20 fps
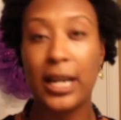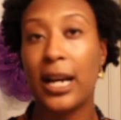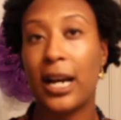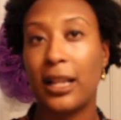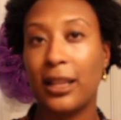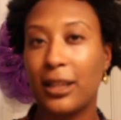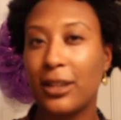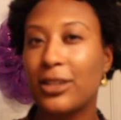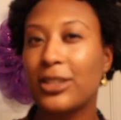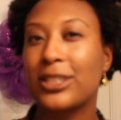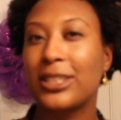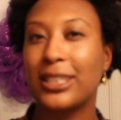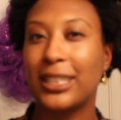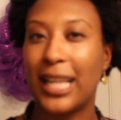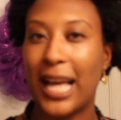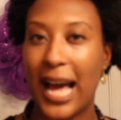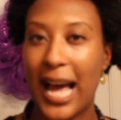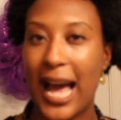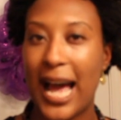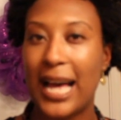colors
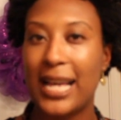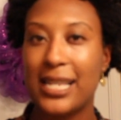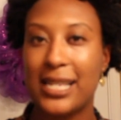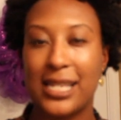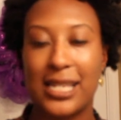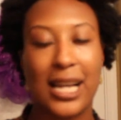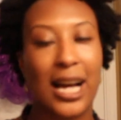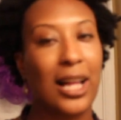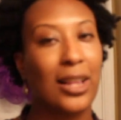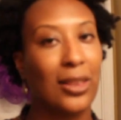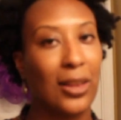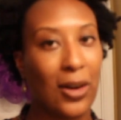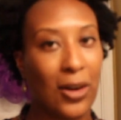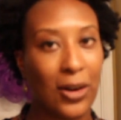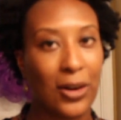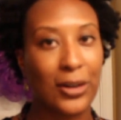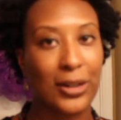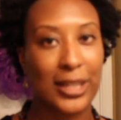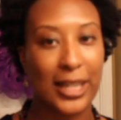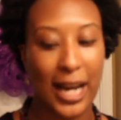last a
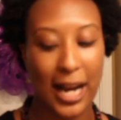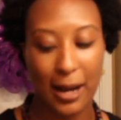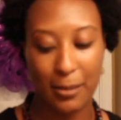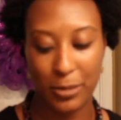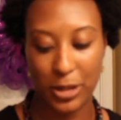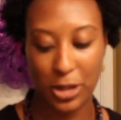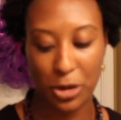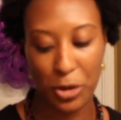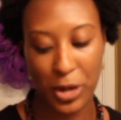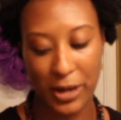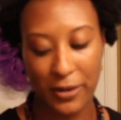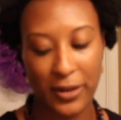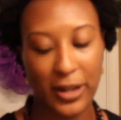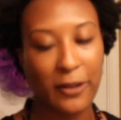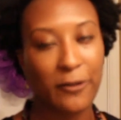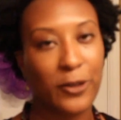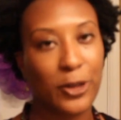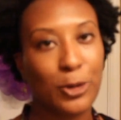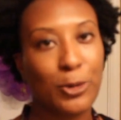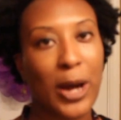long time, so even
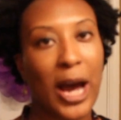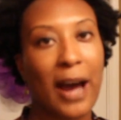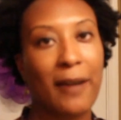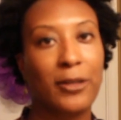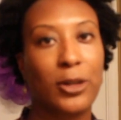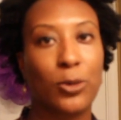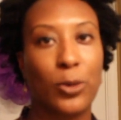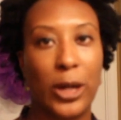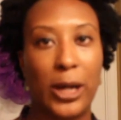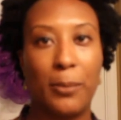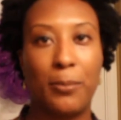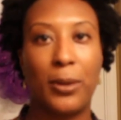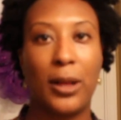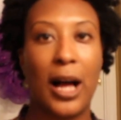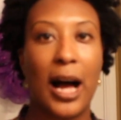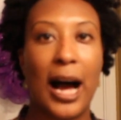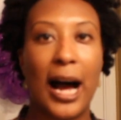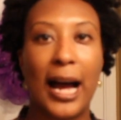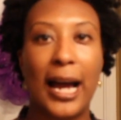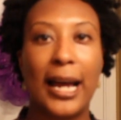if you have to
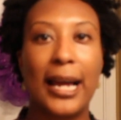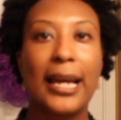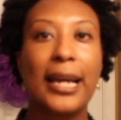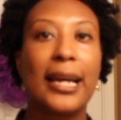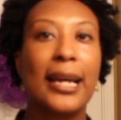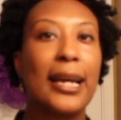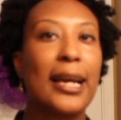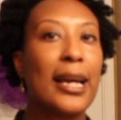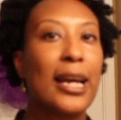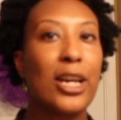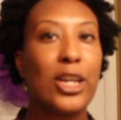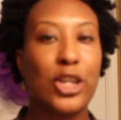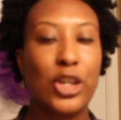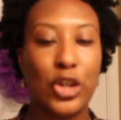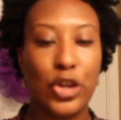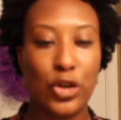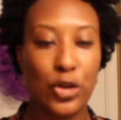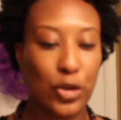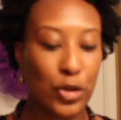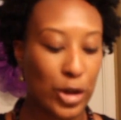reapply,
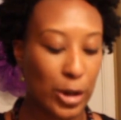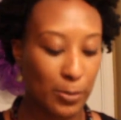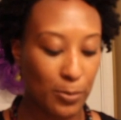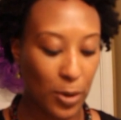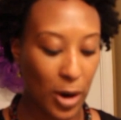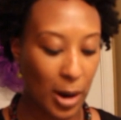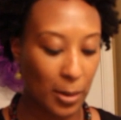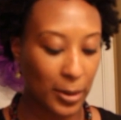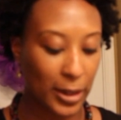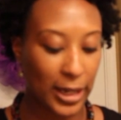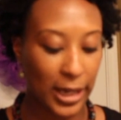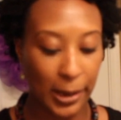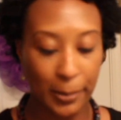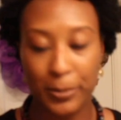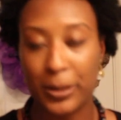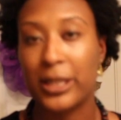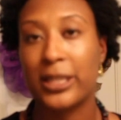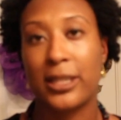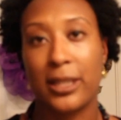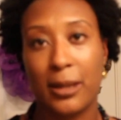you can probably
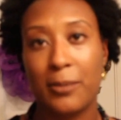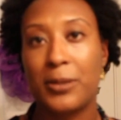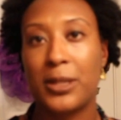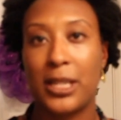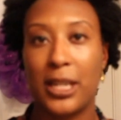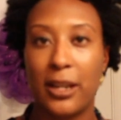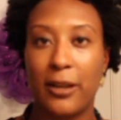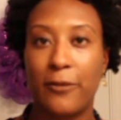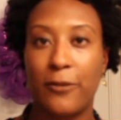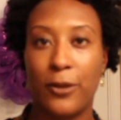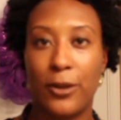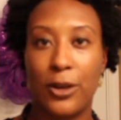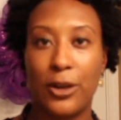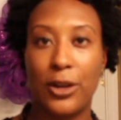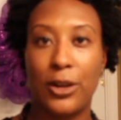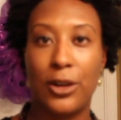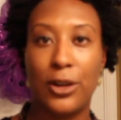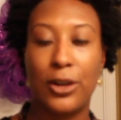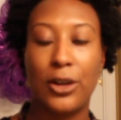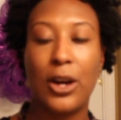keep this lipstick
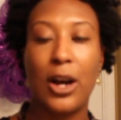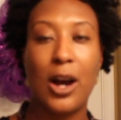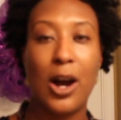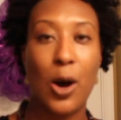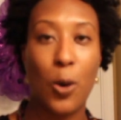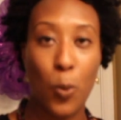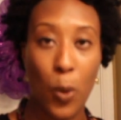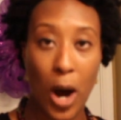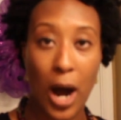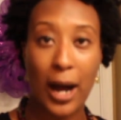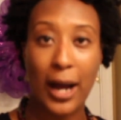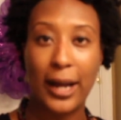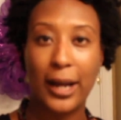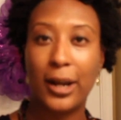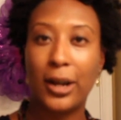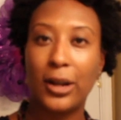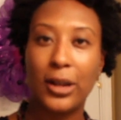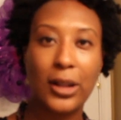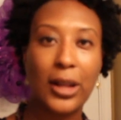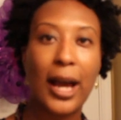for a
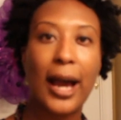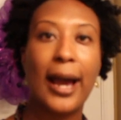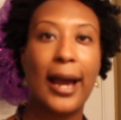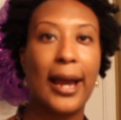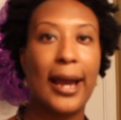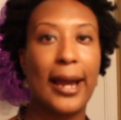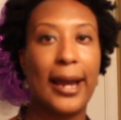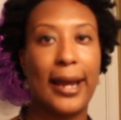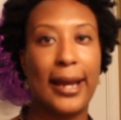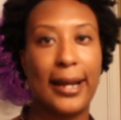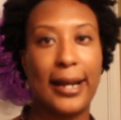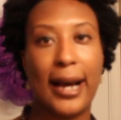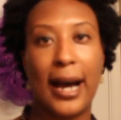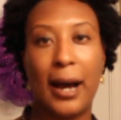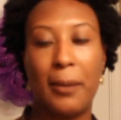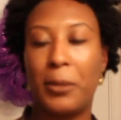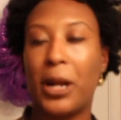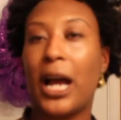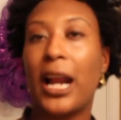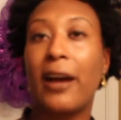while and
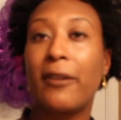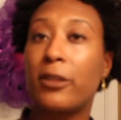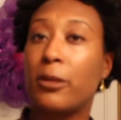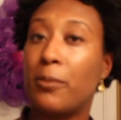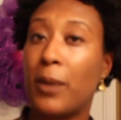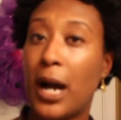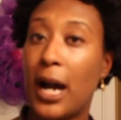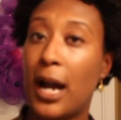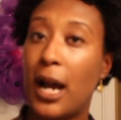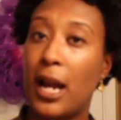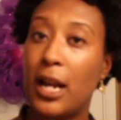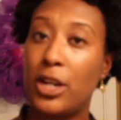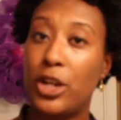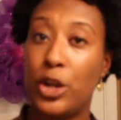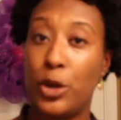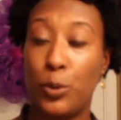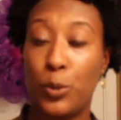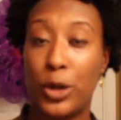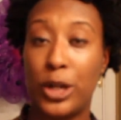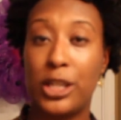not have to buy
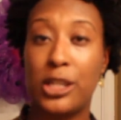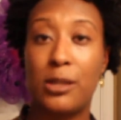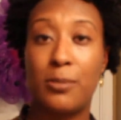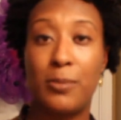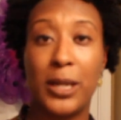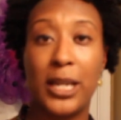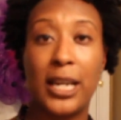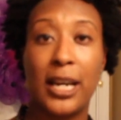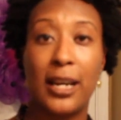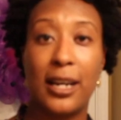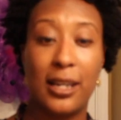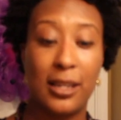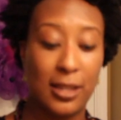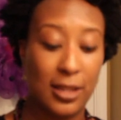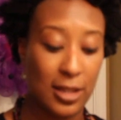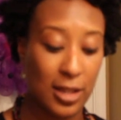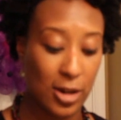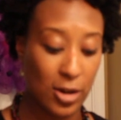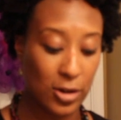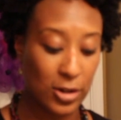new ones, because
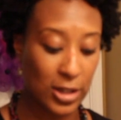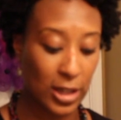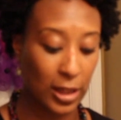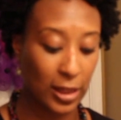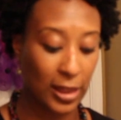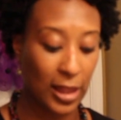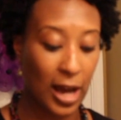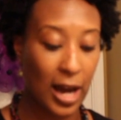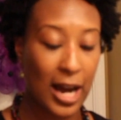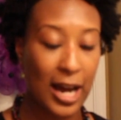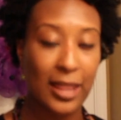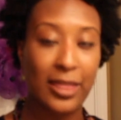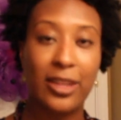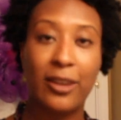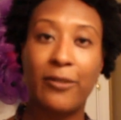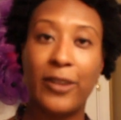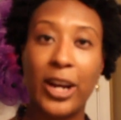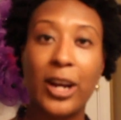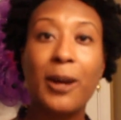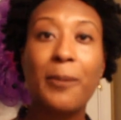there's a lot,
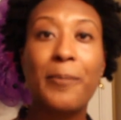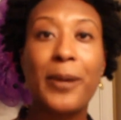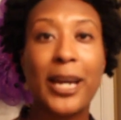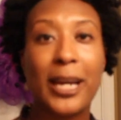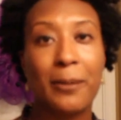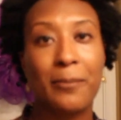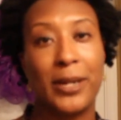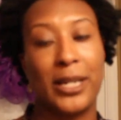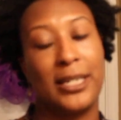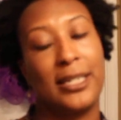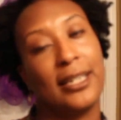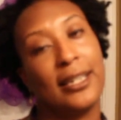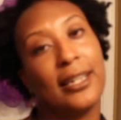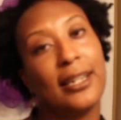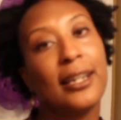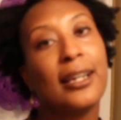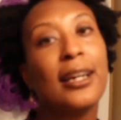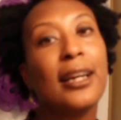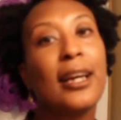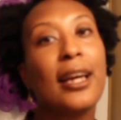they're very
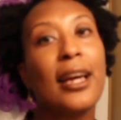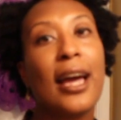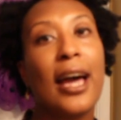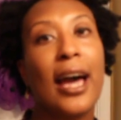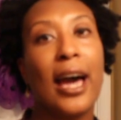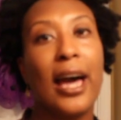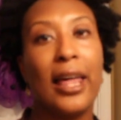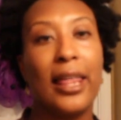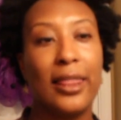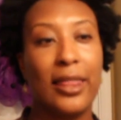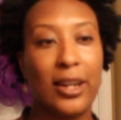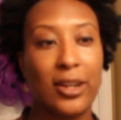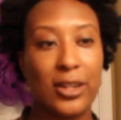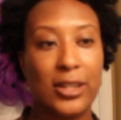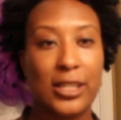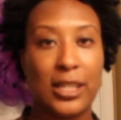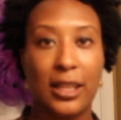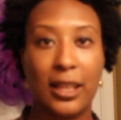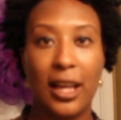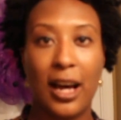pigmented, and
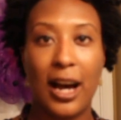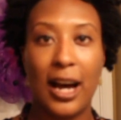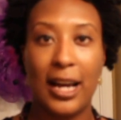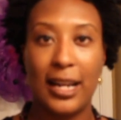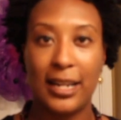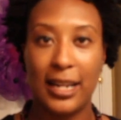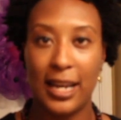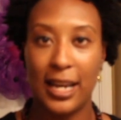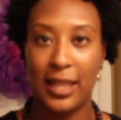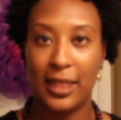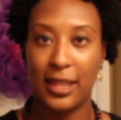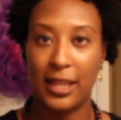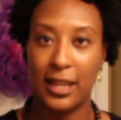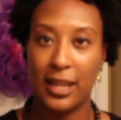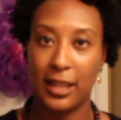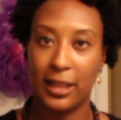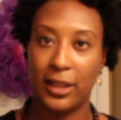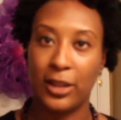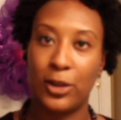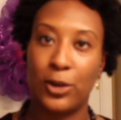there's a lot in
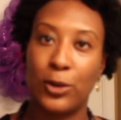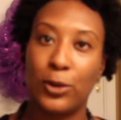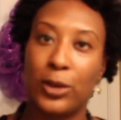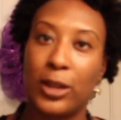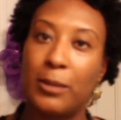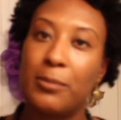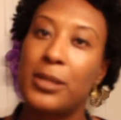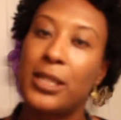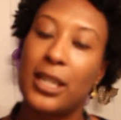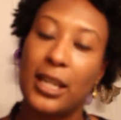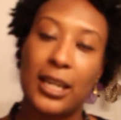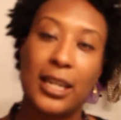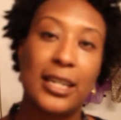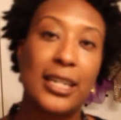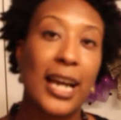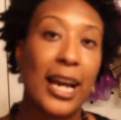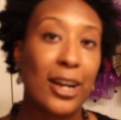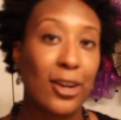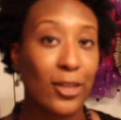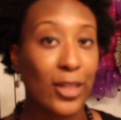the little lipstick
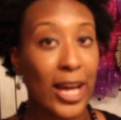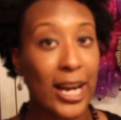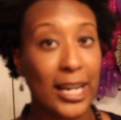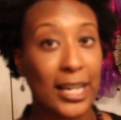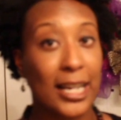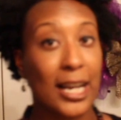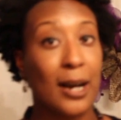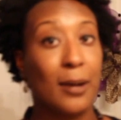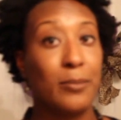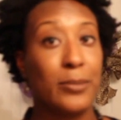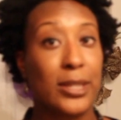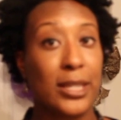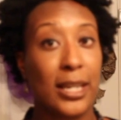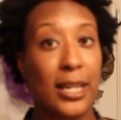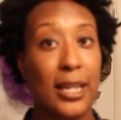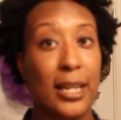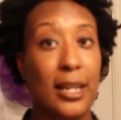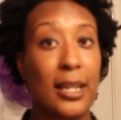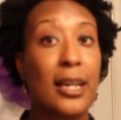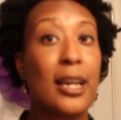container that it comes
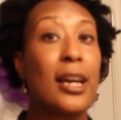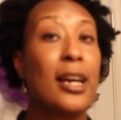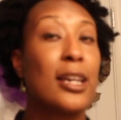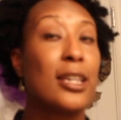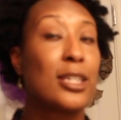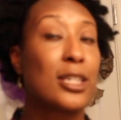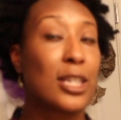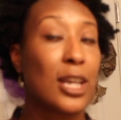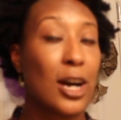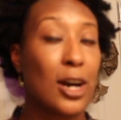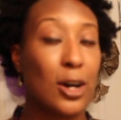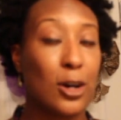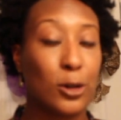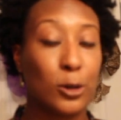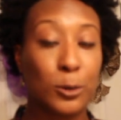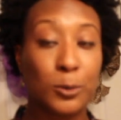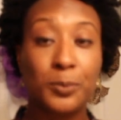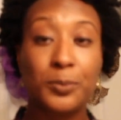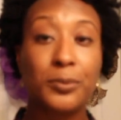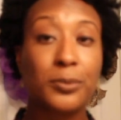in,
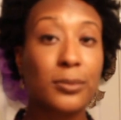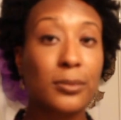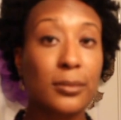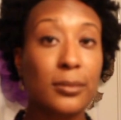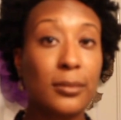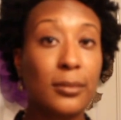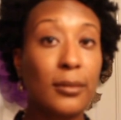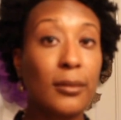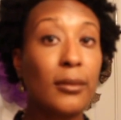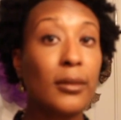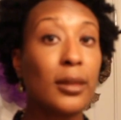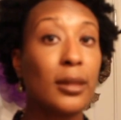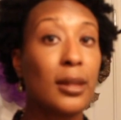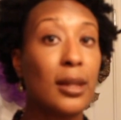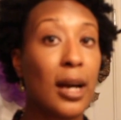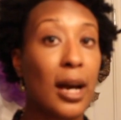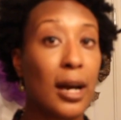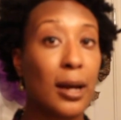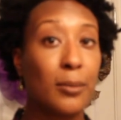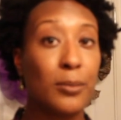so
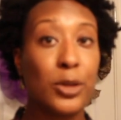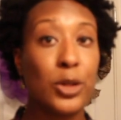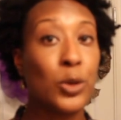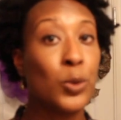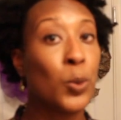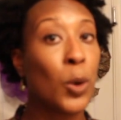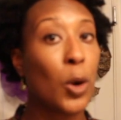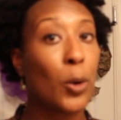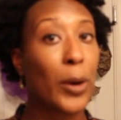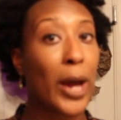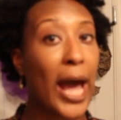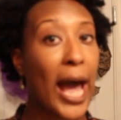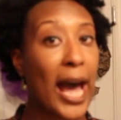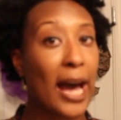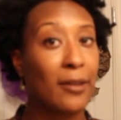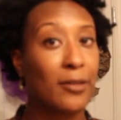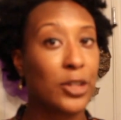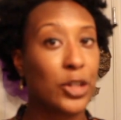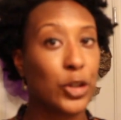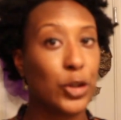you won't
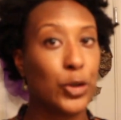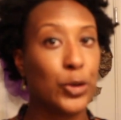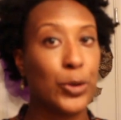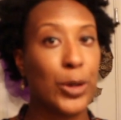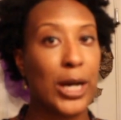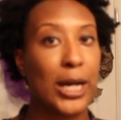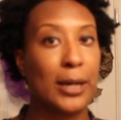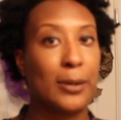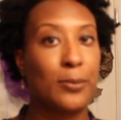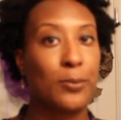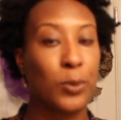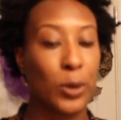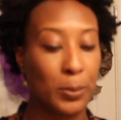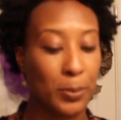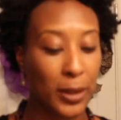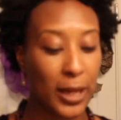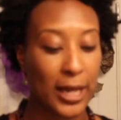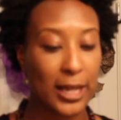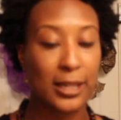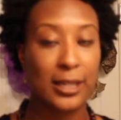have to
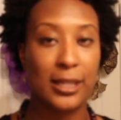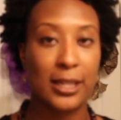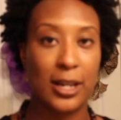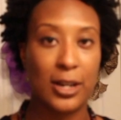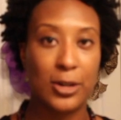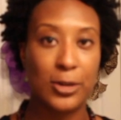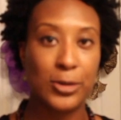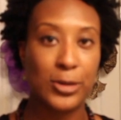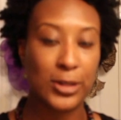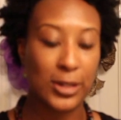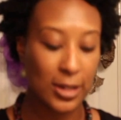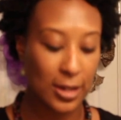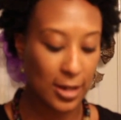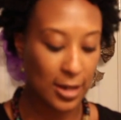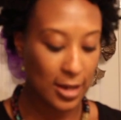replace those.